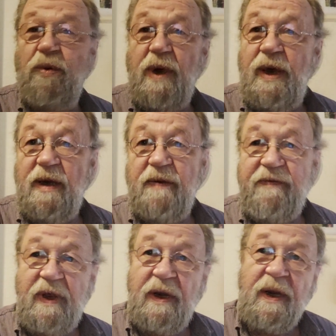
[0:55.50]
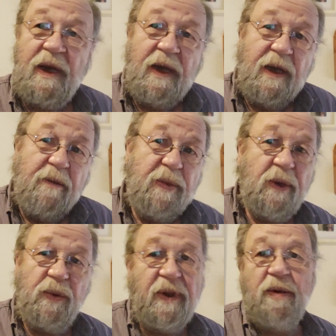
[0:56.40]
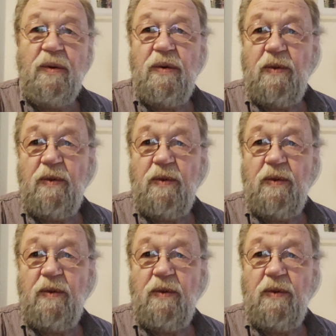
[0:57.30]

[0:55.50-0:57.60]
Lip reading: rain and wind, but when the